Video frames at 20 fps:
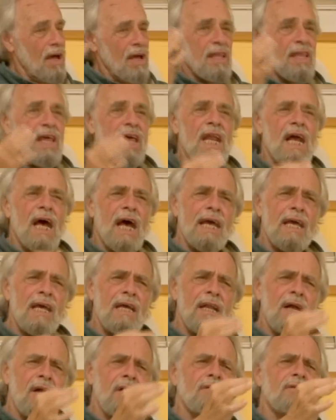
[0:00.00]
And then I
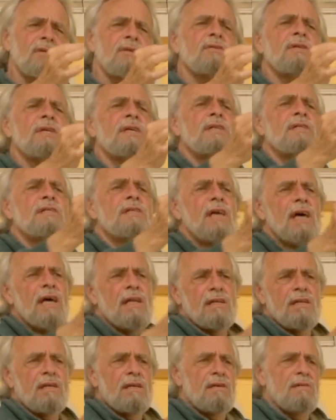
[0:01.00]
can also teach
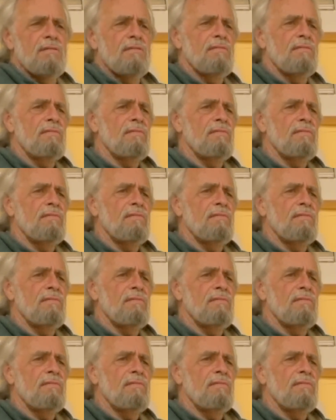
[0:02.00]
that to you.